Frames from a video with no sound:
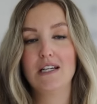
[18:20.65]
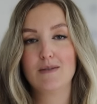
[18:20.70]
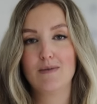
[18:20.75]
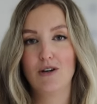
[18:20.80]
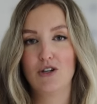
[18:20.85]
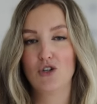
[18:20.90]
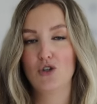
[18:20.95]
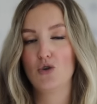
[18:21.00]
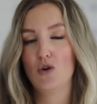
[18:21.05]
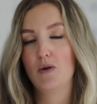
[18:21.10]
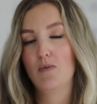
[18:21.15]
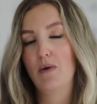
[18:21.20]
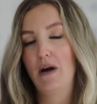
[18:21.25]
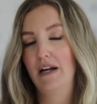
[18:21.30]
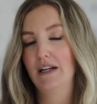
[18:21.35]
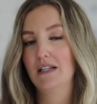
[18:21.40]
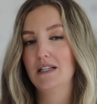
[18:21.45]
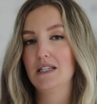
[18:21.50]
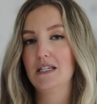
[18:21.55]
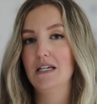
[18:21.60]
especially during
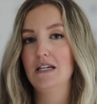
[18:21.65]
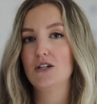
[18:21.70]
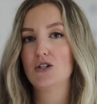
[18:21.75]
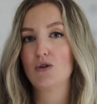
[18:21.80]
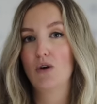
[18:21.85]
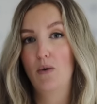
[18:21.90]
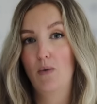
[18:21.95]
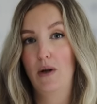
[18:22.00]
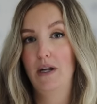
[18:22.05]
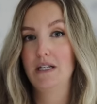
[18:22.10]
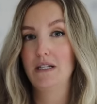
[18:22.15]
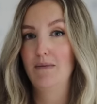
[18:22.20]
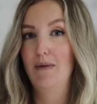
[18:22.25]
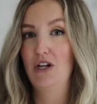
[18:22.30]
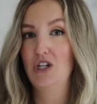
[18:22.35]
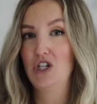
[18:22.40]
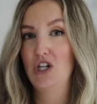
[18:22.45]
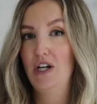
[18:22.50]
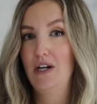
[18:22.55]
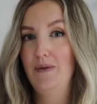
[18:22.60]
pregnancy, so I wanted to
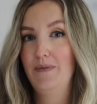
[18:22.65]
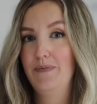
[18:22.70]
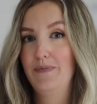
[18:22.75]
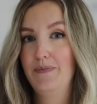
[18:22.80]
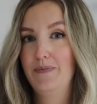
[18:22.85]
mention it.